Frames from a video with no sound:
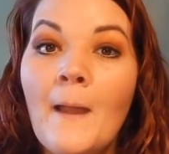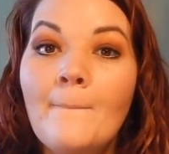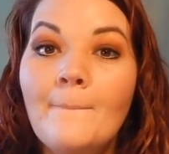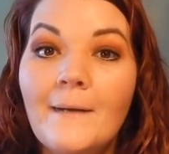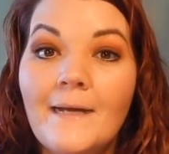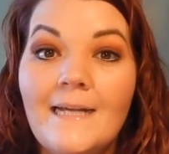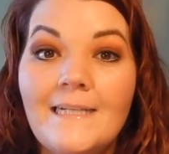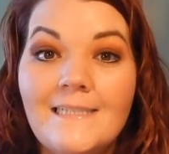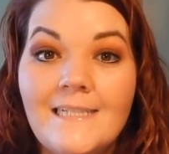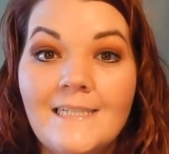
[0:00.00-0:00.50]

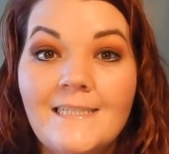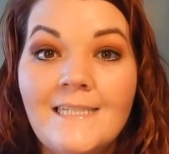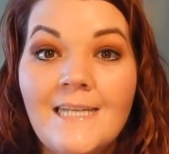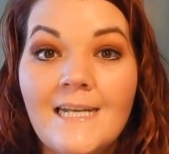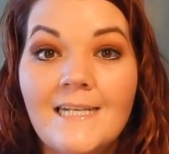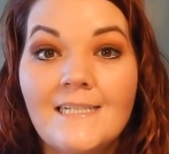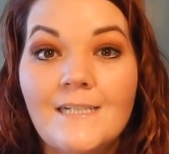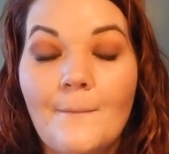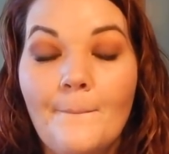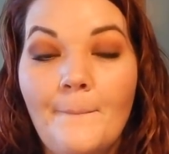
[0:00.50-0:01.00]
But I did
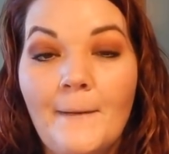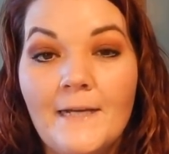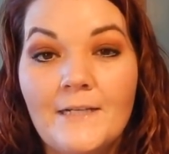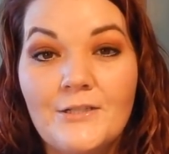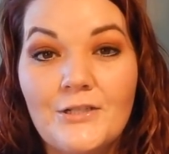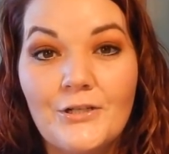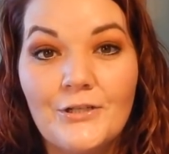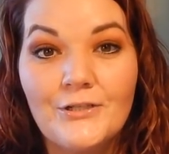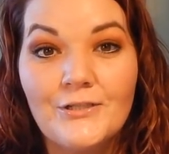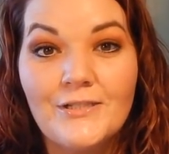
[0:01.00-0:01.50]
take some
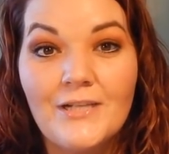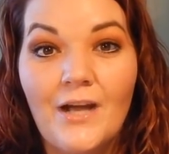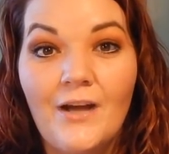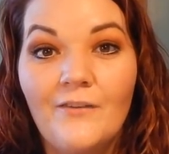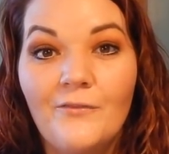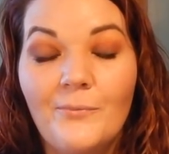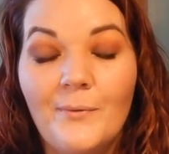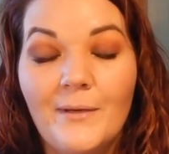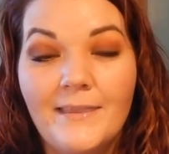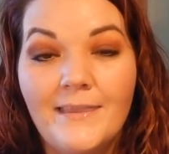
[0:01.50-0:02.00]
pictures
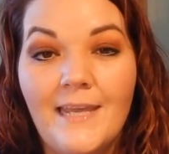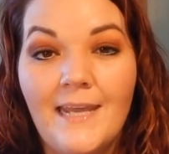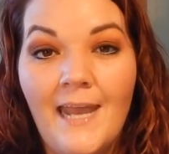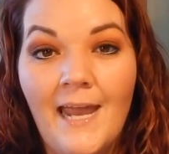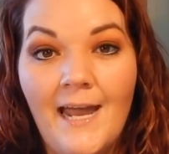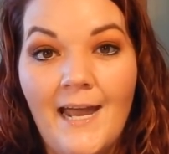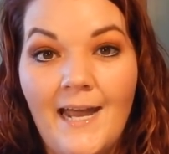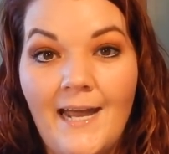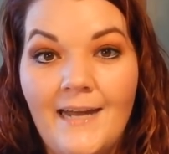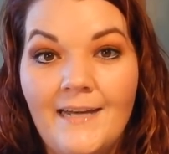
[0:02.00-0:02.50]
of what they
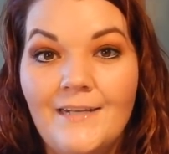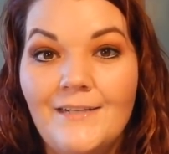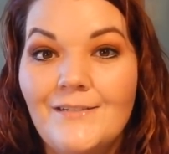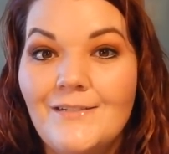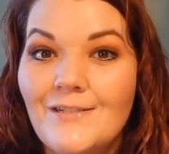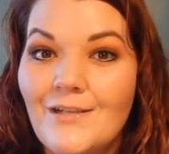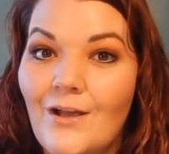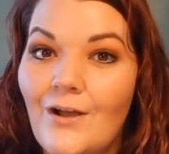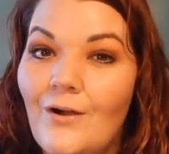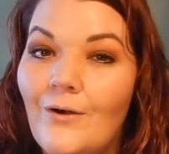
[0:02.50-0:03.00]
had.
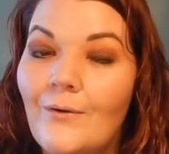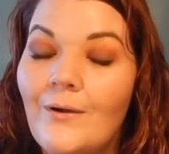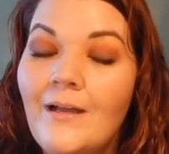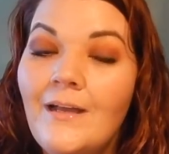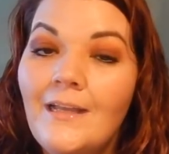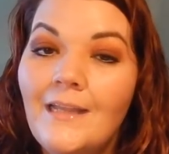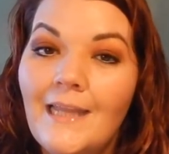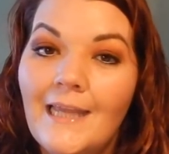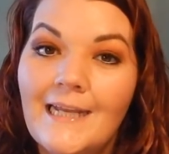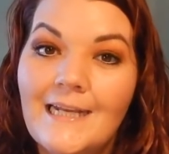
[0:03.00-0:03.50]
So
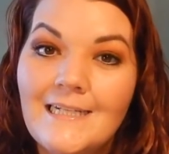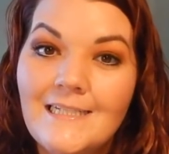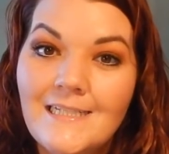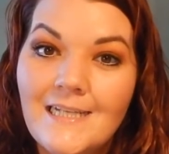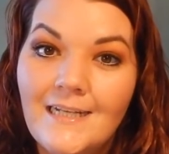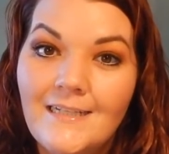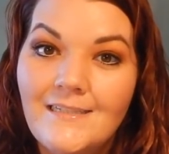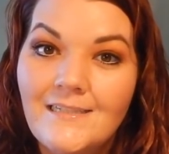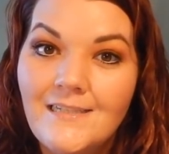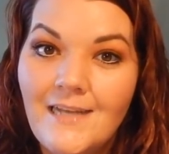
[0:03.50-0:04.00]
like I
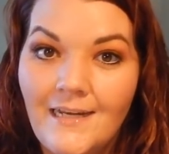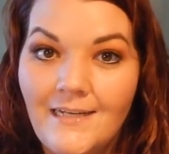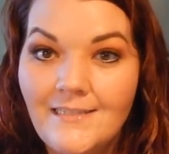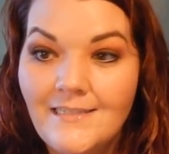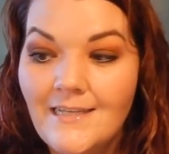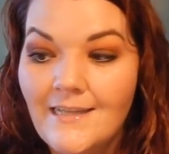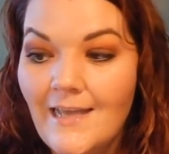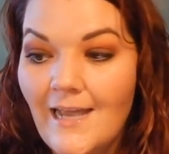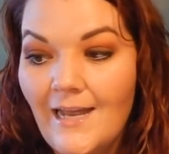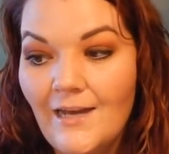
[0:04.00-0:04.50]
said, staying
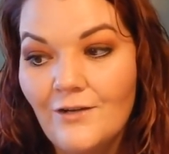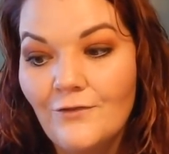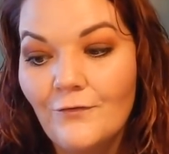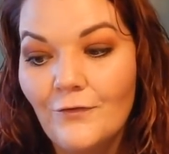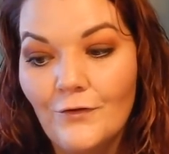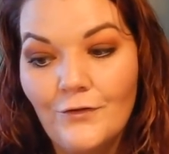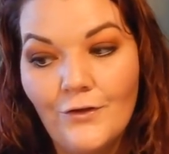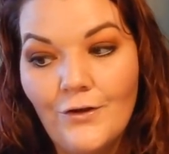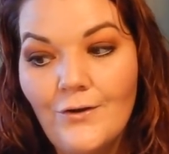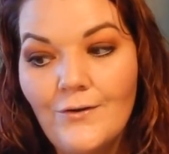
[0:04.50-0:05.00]
to the end
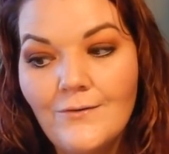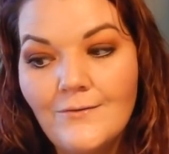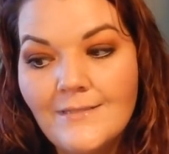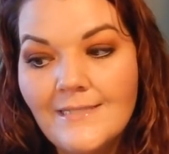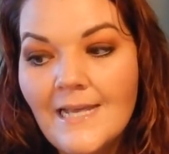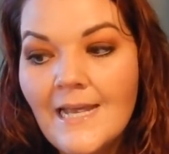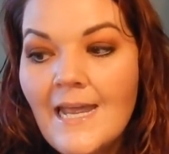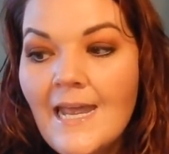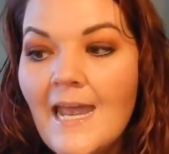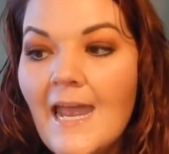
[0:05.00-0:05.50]
for
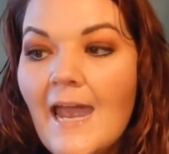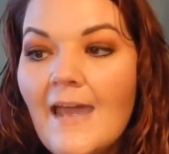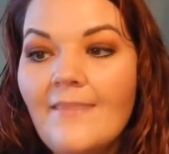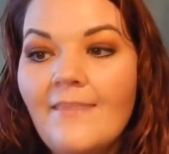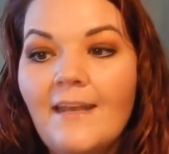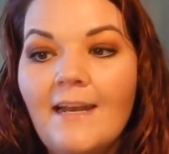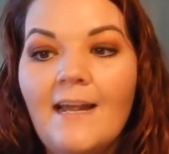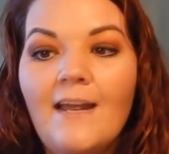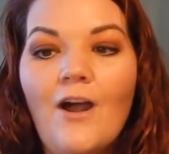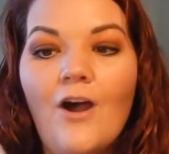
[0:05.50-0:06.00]
those. And
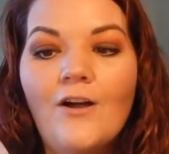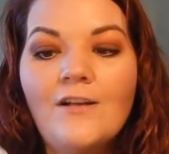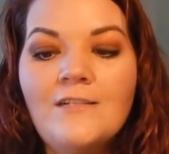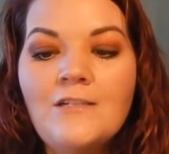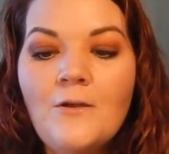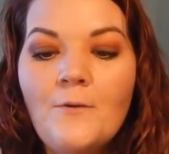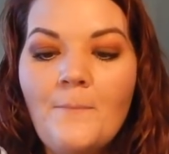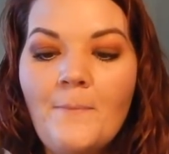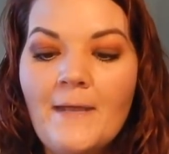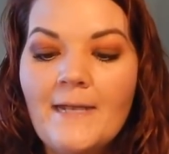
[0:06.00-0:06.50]
then I
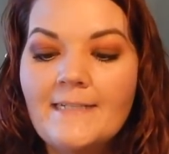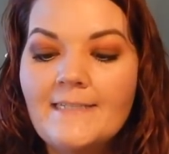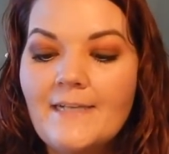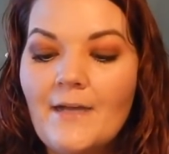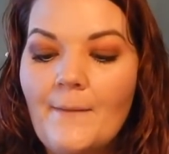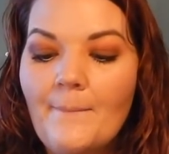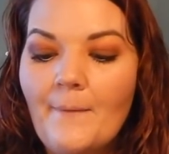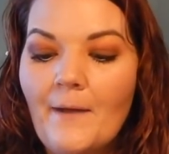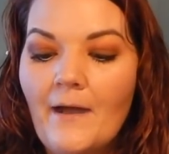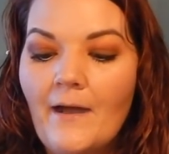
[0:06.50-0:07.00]
also picked
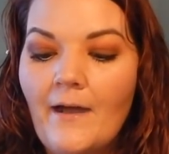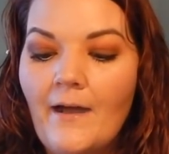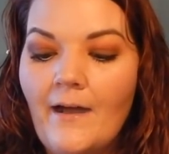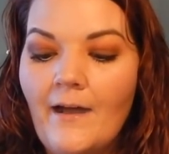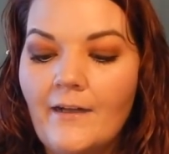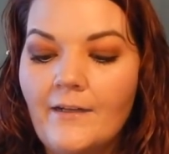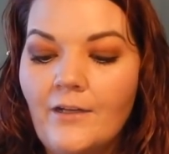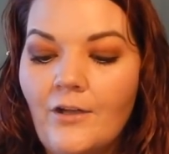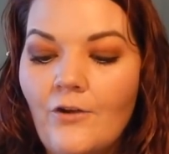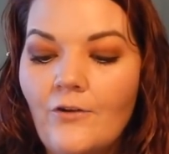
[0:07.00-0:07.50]
up
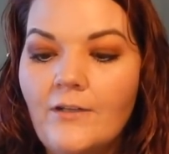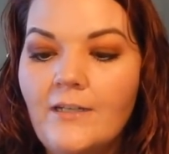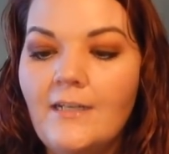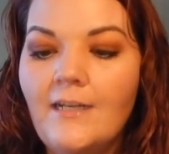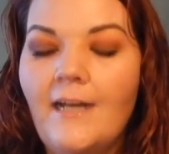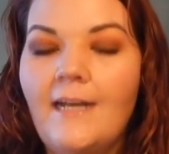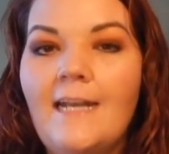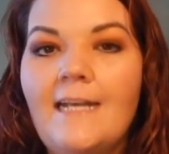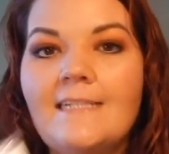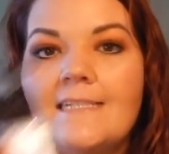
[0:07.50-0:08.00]
a
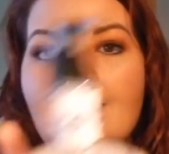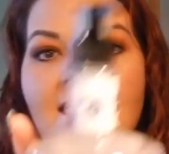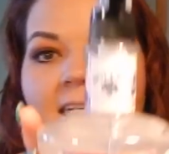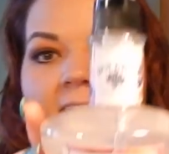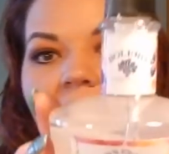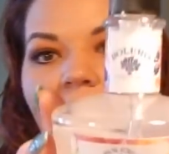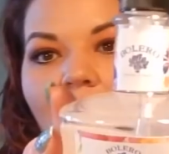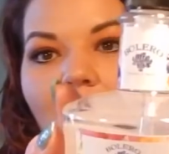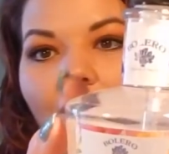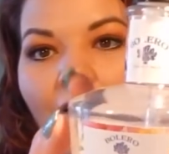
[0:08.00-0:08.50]
coconut and
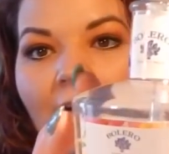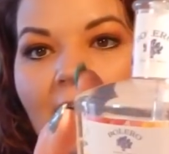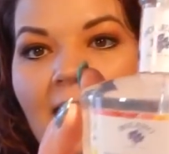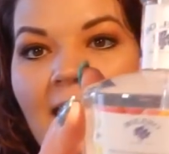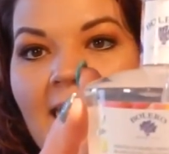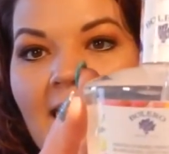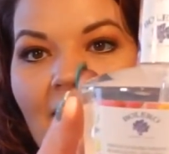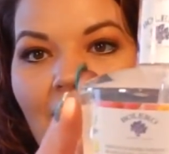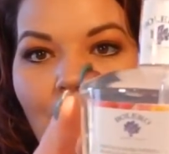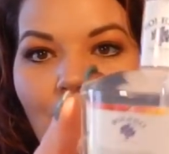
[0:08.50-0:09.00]
sea salt
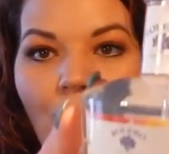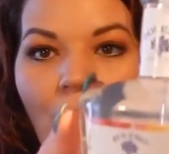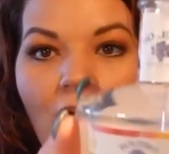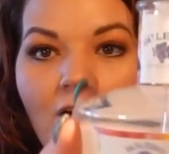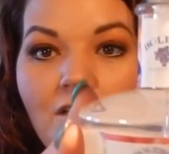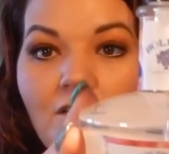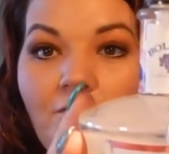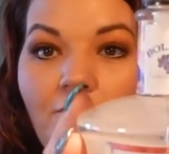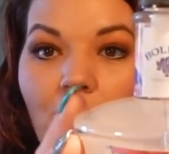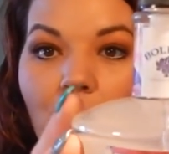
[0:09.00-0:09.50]
hand
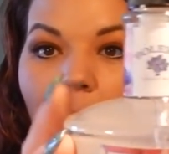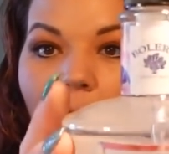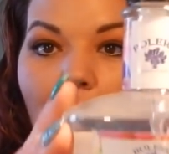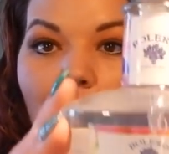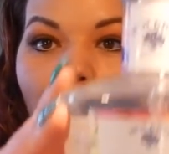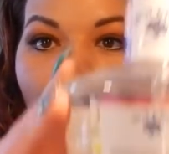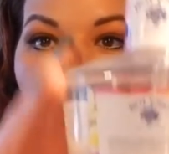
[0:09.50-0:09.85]
wash for my